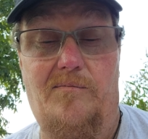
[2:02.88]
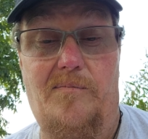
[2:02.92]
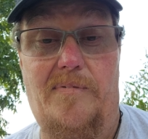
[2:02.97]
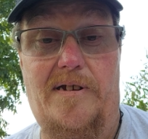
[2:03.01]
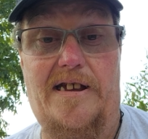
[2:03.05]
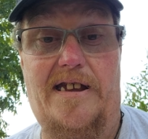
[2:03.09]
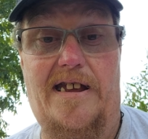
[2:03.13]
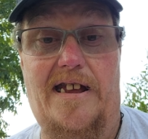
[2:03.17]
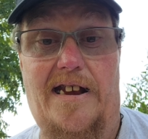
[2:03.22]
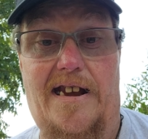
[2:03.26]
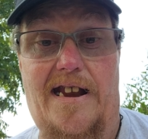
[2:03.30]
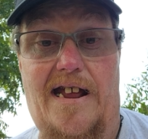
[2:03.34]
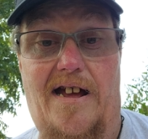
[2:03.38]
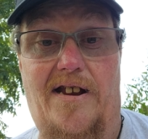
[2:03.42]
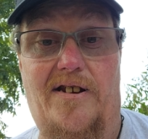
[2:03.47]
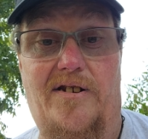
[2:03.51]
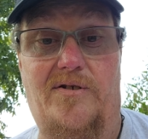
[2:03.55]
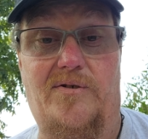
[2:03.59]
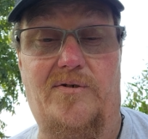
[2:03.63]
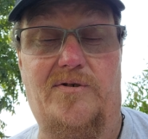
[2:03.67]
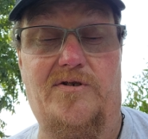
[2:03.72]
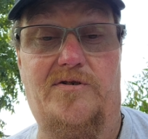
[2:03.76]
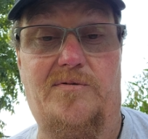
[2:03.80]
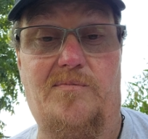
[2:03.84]
Be getting out and
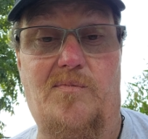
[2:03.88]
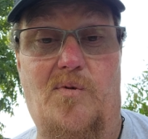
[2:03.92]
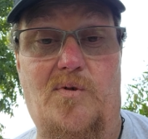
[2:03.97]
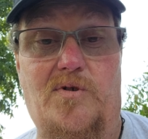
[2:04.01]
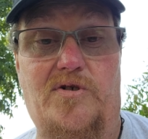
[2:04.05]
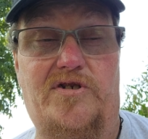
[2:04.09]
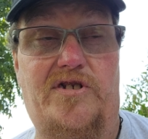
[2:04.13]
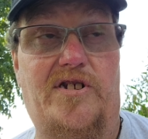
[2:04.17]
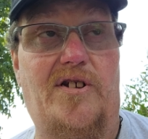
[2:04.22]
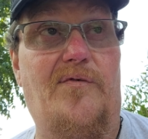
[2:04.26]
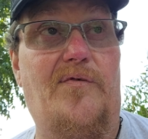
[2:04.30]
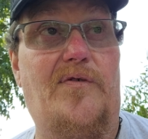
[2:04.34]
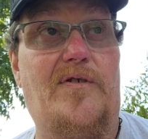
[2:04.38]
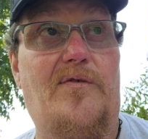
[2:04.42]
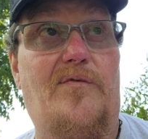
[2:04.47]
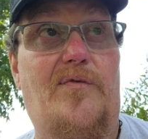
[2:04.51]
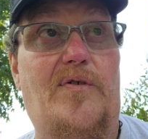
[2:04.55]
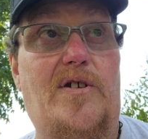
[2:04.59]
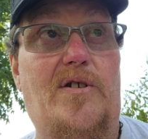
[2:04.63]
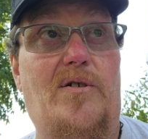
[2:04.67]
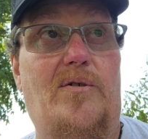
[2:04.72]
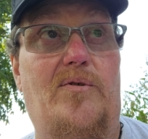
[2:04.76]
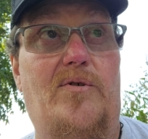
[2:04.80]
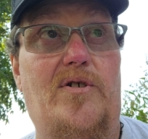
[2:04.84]
doing some more stuff in the
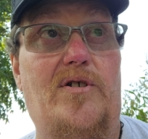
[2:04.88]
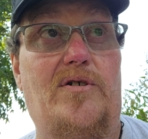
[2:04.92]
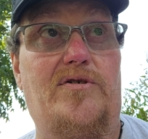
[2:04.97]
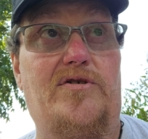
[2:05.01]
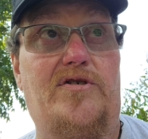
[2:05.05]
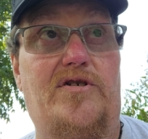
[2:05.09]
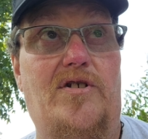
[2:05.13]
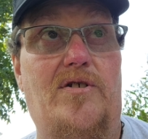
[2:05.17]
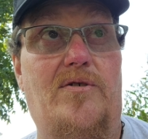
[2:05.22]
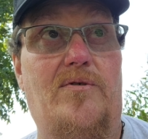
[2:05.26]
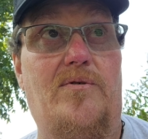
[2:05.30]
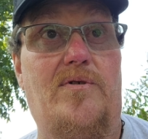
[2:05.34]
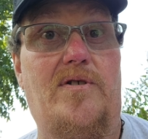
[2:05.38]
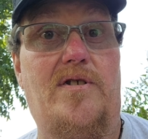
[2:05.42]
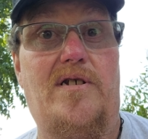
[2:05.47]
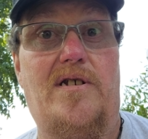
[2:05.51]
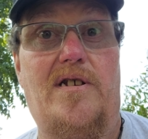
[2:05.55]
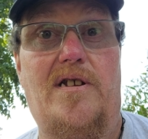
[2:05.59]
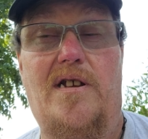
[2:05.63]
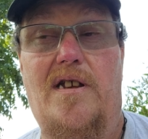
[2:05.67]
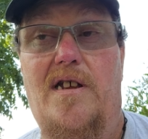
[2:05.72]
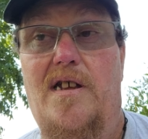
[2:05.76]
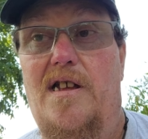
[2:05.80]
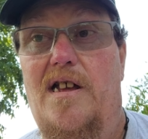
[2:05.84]
field real soon.
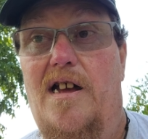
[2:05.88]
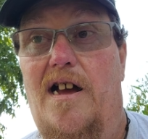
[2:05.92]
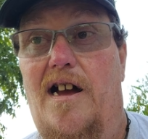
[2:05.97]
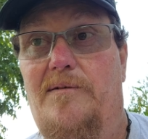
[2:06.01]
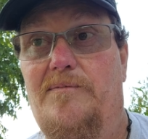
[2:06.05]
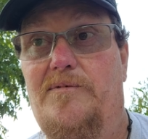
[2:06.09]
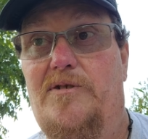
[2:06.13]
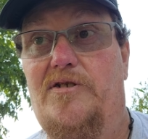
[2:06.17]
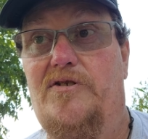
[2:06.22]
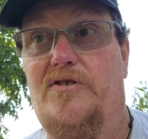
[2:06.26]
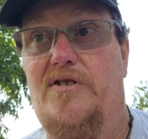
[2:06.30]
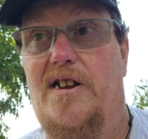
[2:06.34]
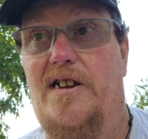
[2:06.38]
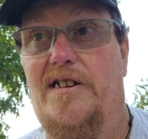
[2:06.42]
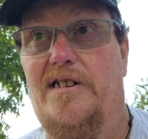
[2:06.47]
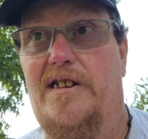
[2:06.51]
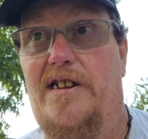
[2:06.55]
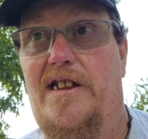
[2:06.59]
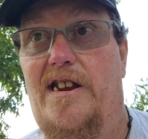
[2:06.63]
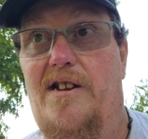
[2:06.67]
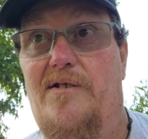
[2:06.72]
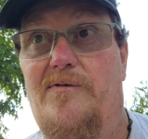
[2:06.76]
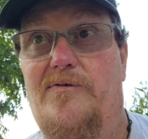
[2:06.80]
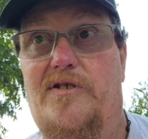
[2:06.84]
I'm just trying to
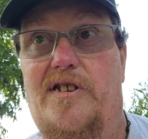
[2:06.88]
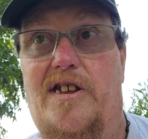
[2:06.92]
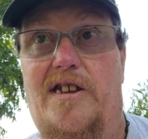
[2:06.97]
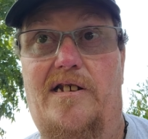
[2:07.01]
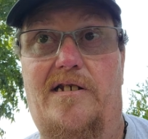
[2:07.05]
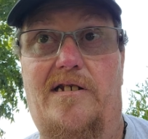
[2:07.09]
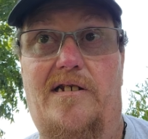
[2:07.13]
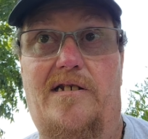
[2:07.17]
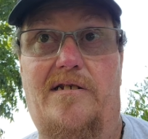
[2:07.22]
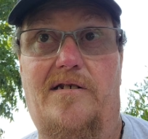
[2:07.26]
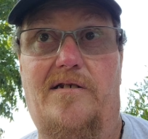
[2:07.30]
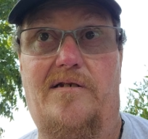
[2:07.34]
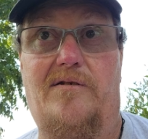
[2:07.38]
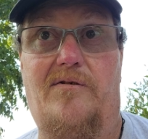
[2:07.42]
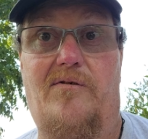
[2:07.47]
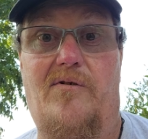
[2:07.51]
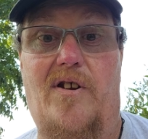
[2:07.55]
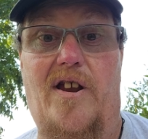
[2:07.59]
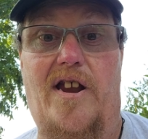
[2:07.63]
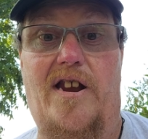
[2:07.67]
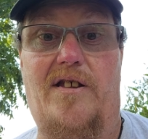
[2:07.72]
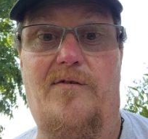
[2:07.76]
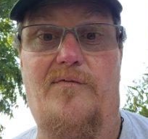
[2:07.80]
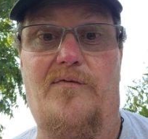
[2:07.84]
get everything
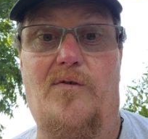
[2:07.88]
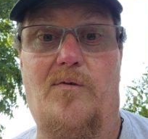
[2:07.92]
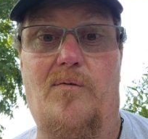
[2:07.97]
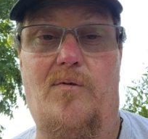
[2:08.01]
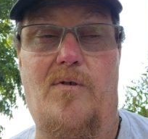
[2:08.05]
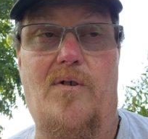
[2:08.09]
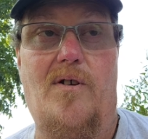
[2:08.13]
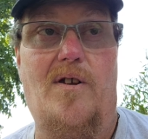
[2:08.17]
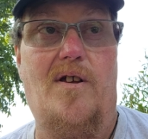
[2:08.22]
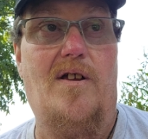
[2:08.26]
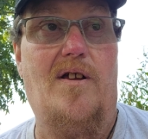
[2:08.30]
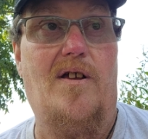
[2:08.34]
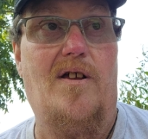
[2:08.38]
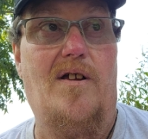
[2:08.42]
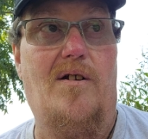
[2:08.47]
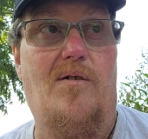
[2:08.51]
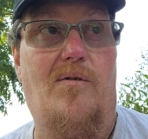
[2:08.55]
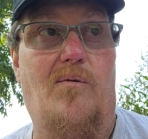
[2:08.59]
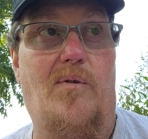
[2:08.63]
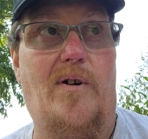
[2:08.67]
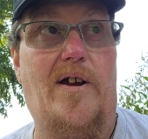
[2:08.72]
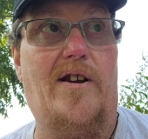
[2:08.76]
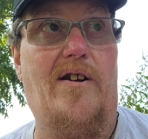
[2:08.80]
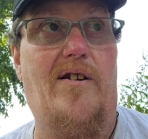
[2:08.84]
ready for
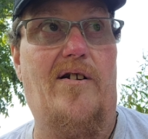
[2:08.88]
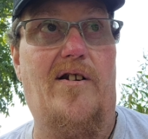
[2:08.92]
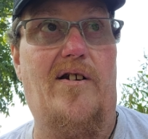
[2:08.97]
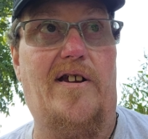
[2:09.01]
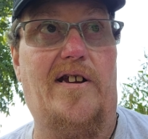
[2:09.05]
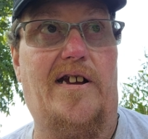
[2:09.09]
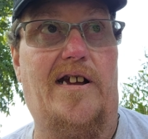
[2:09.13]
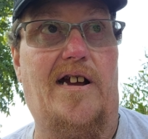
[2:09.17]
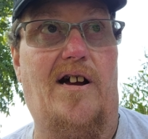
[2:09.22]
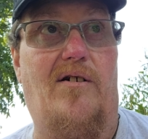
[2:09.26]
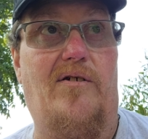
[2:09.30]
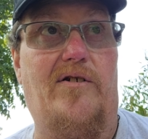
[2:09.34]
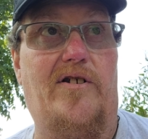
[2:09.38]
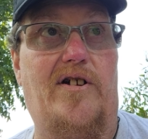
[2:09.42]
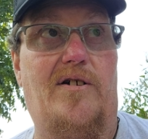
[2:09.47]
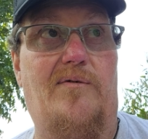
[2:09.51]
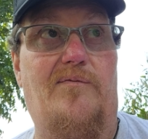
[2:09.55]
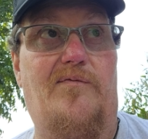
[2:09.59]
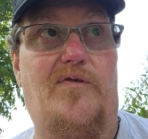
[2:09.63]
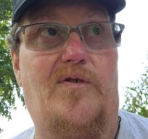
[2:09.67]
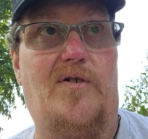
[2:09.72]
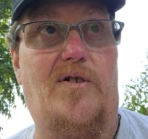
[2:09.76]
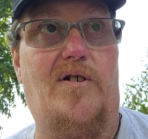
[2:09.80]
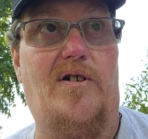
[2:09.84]
winter and caught
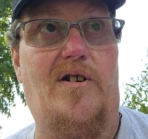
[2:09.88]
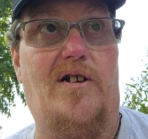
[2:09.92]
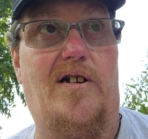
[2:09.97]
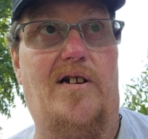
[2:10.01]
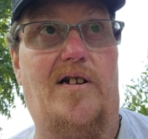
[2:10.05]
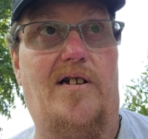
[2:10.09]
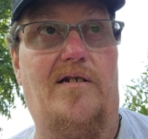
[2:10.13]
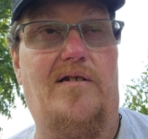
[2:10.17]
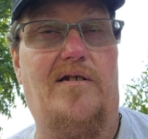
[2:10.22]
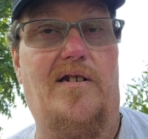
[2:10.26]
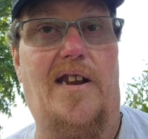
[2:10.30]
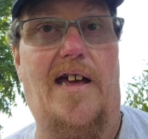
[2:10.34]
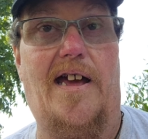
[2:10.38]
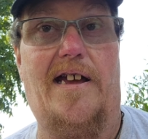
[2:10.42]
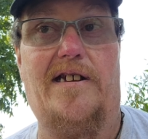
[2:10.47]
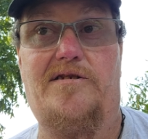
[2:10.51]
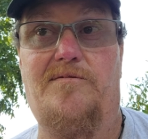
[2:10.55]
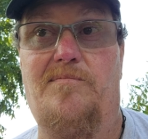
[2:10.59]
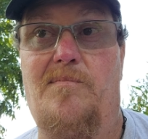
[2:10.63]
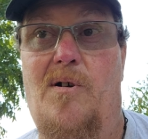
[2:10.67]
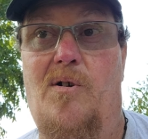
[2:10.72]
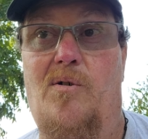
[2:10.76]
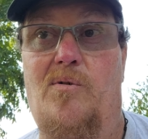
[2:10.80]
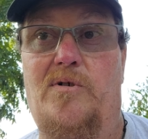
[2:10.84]
up for
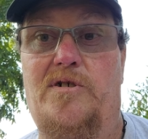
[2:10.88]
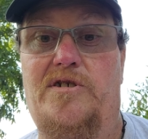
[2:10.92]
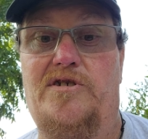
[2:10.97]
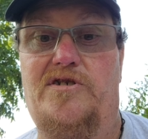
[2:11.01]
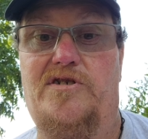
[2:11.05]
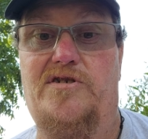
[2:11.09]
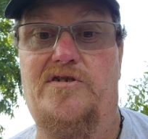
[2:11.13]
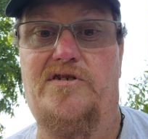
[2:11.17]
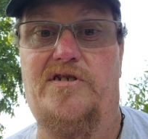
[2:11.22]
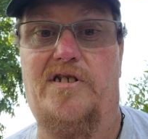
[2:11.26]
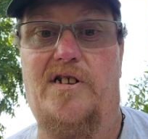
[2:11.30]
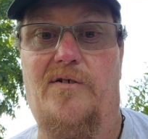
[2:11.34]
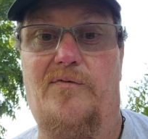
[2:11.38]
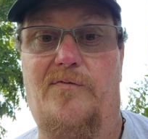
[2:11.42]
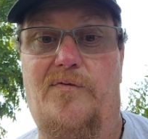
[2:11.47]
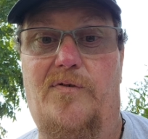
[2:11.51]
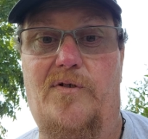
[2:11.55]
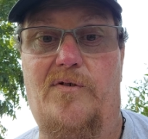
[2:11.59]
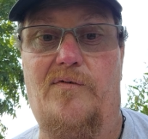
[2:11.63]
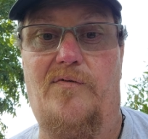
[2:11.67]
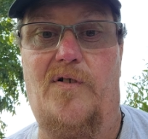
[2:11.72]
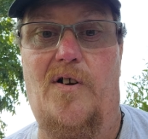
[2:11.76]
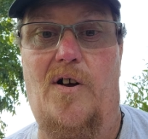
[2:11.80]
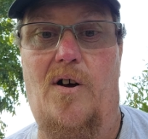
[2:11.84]
last mowings and stuff
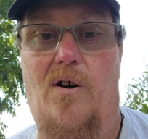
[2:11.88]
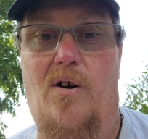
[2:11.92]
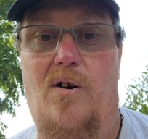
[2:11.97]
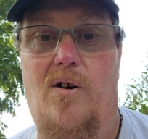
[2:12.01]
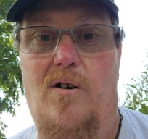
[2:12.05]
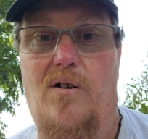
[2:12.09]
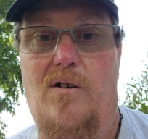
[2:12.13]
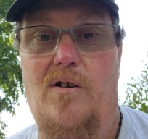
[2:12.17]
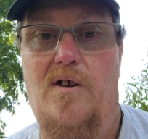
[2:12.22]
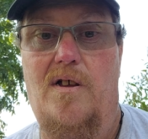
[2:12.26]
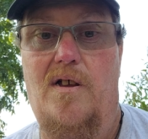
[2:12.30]
for the fall.